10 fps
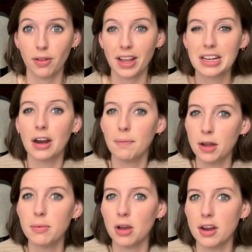Like, I'm
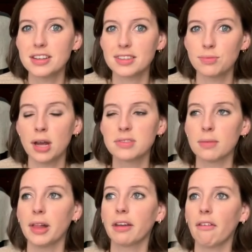gonna be honest, sometimes
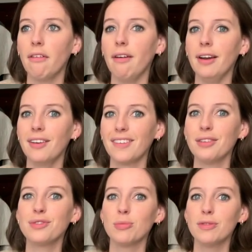I'm like, oh, I don't want
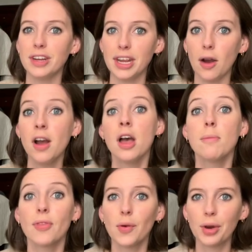to film a video,
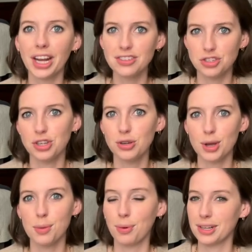but then when I do,
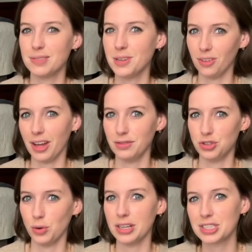it brings me a lot of joy.